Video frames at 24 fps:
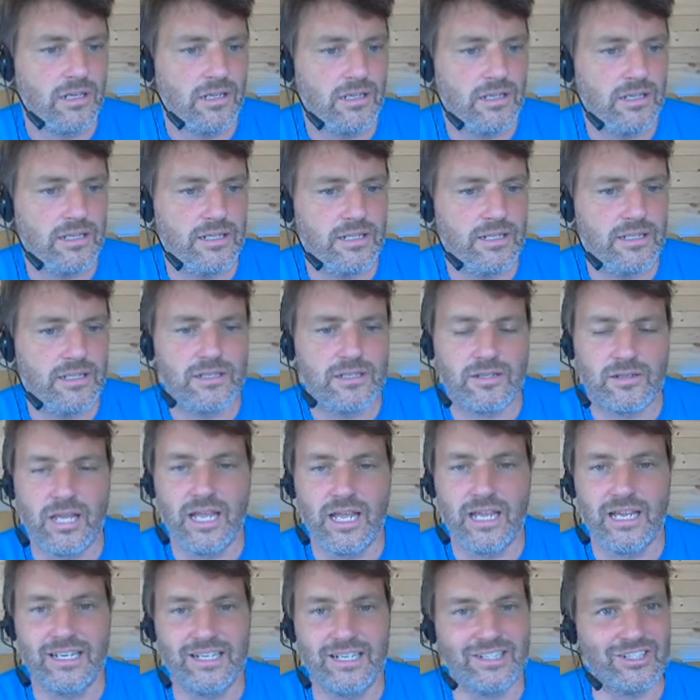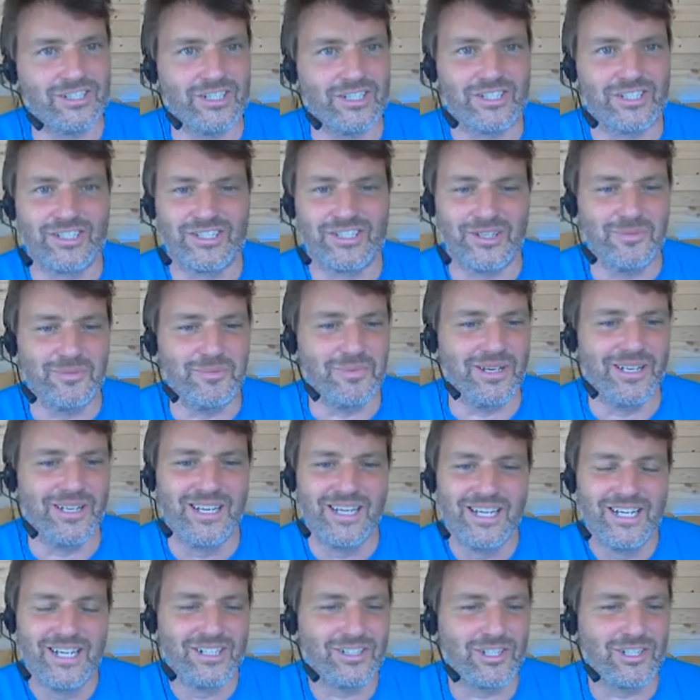is it's just
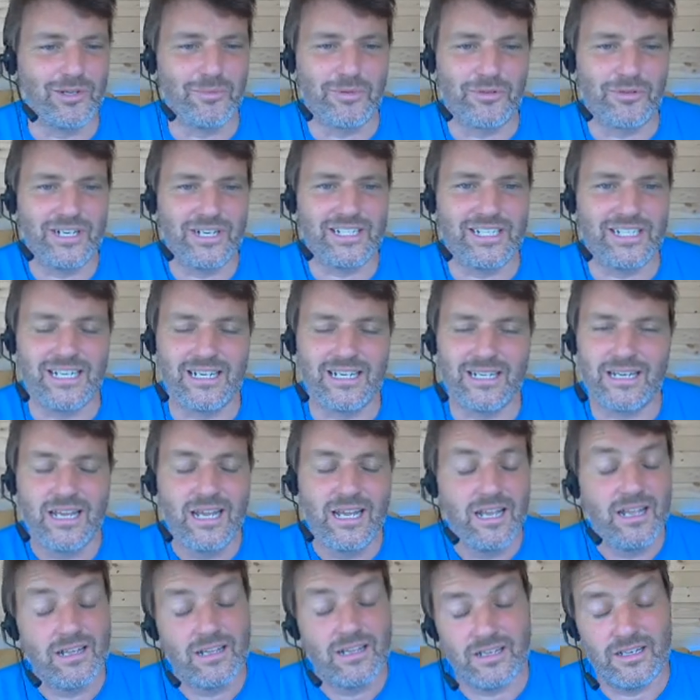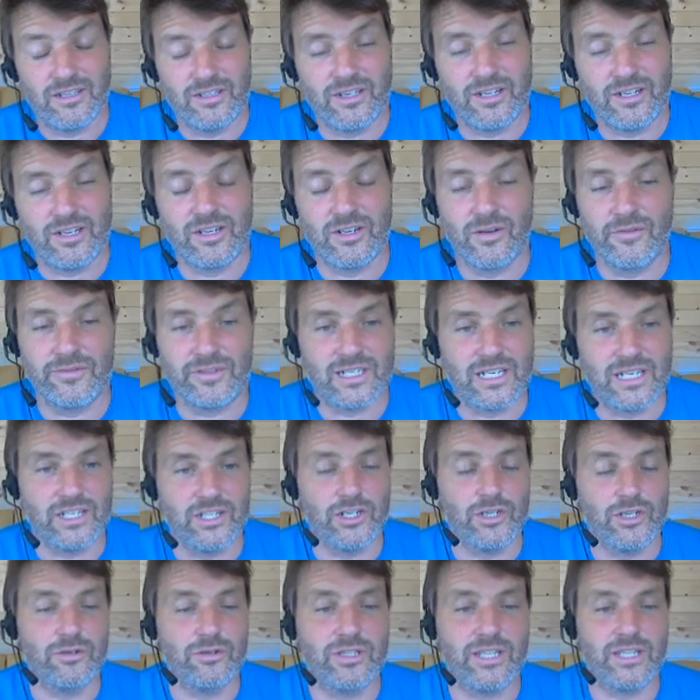super easy, and you can obviously
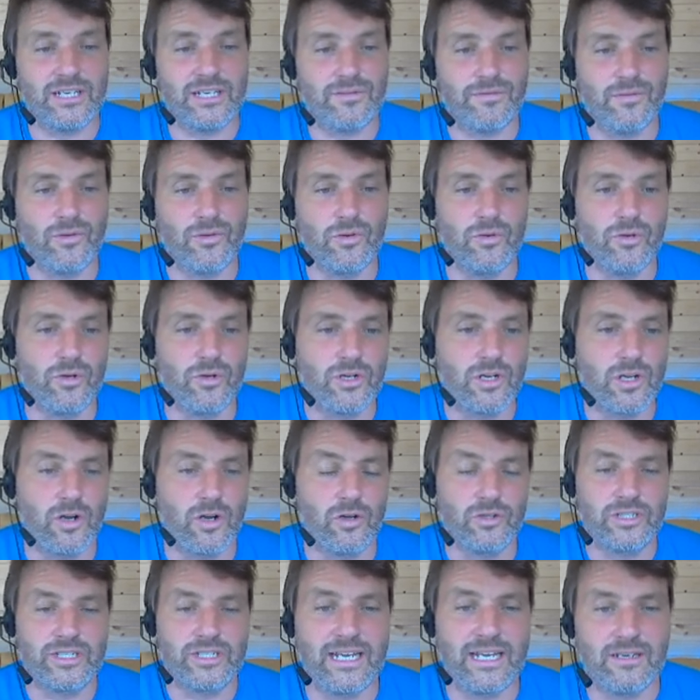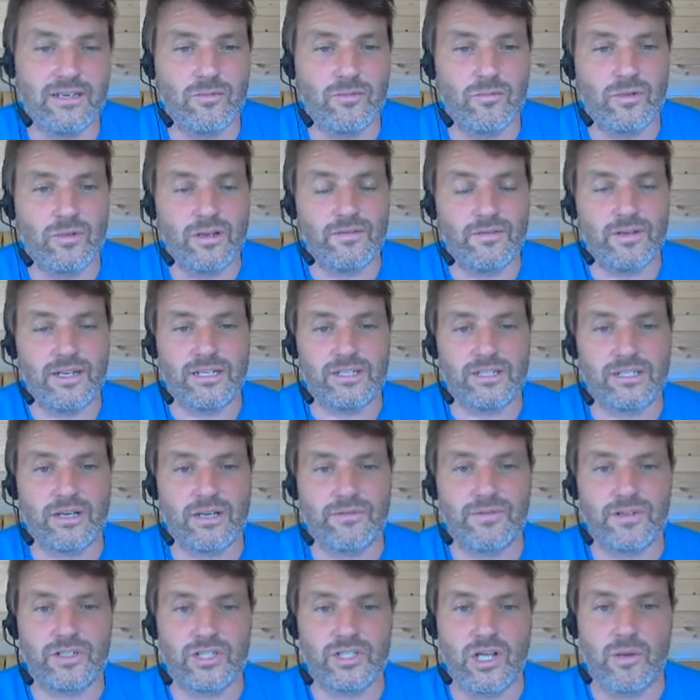use this for content. Let's say,
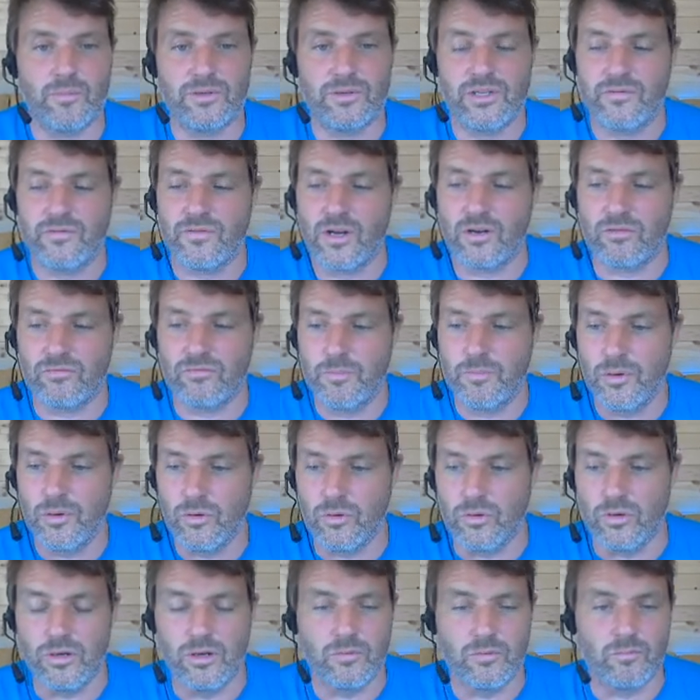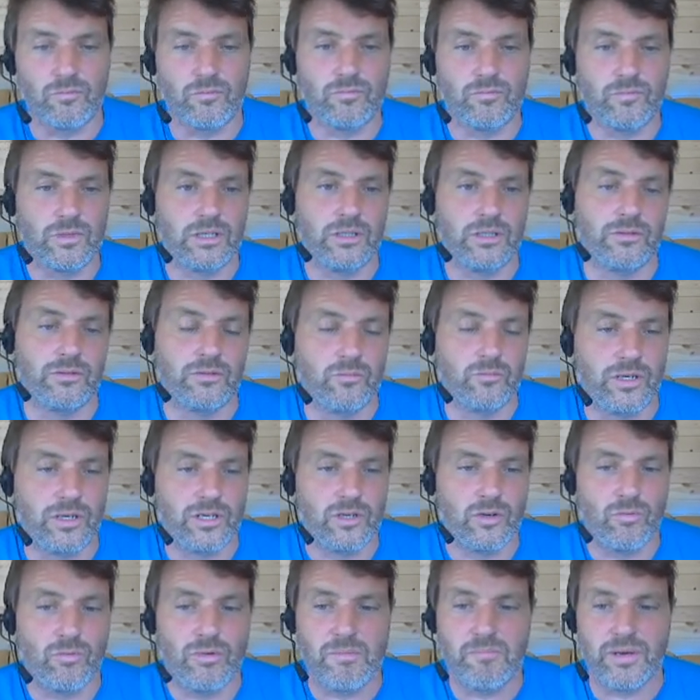for example, you've got a report on one of
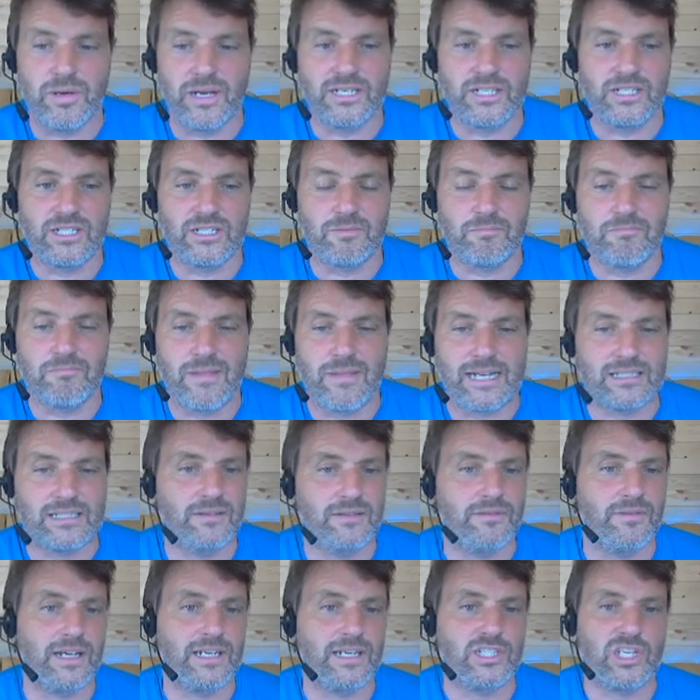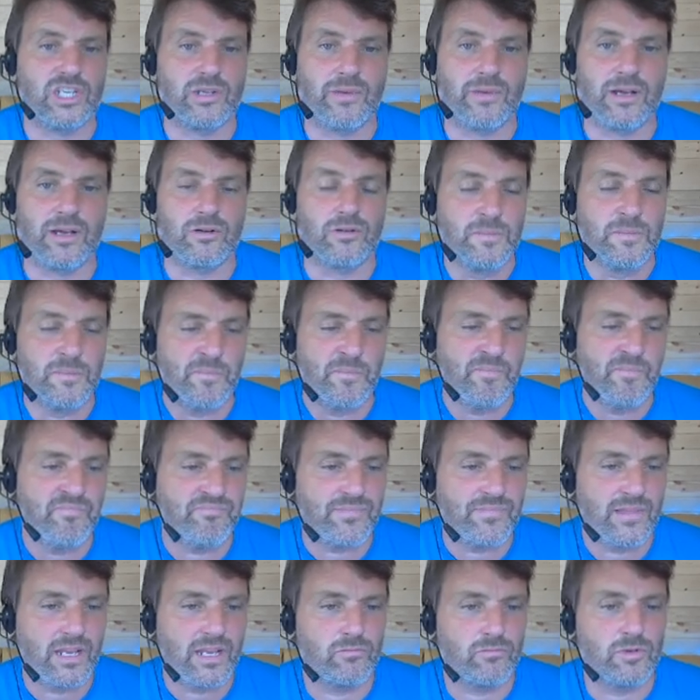your web pages, a massive HTML
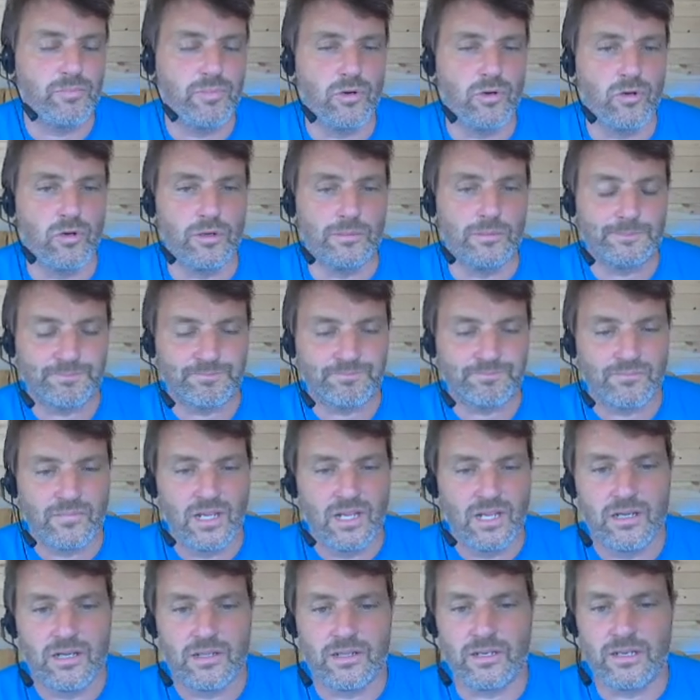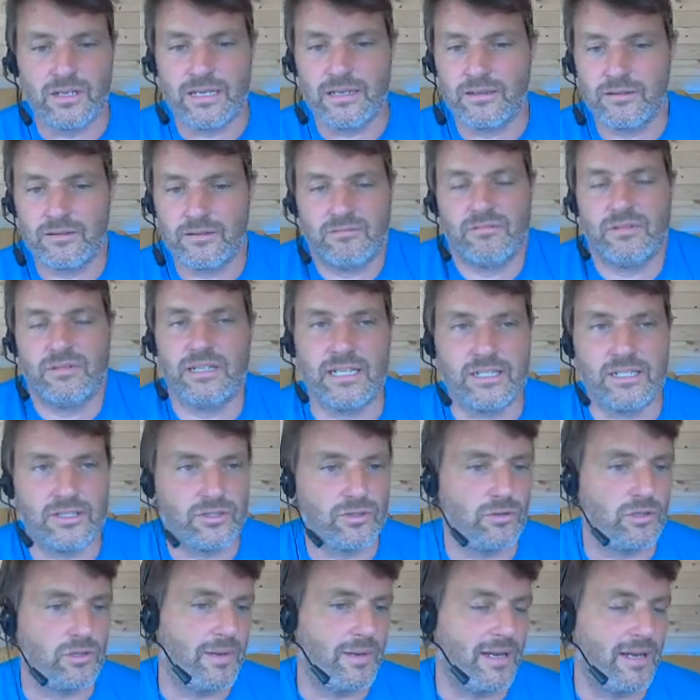report. Let's
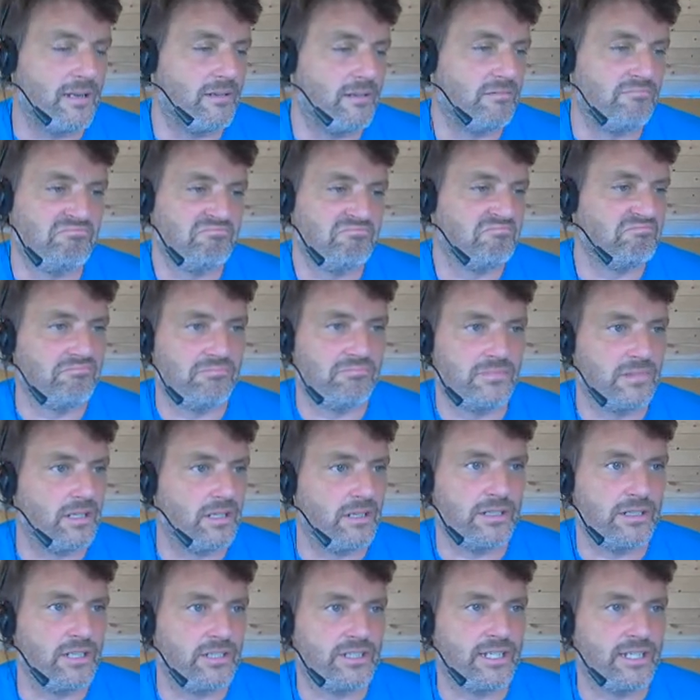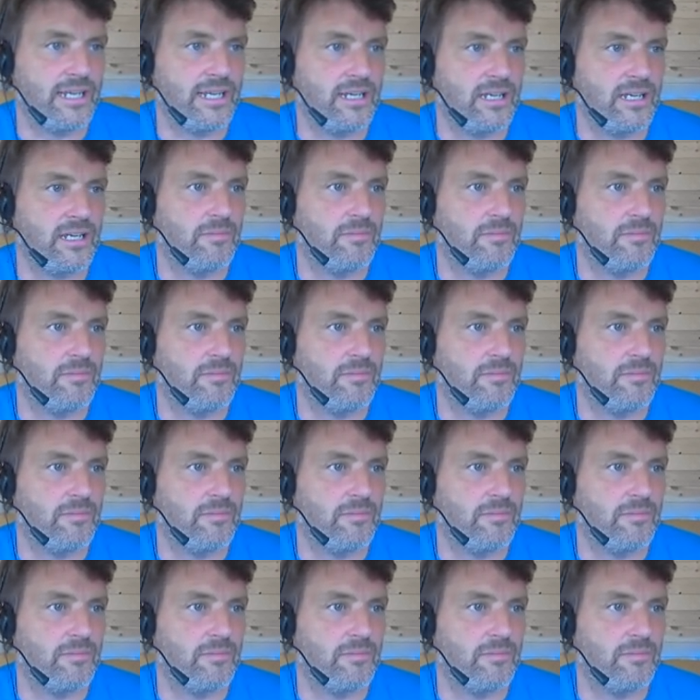talk about let's say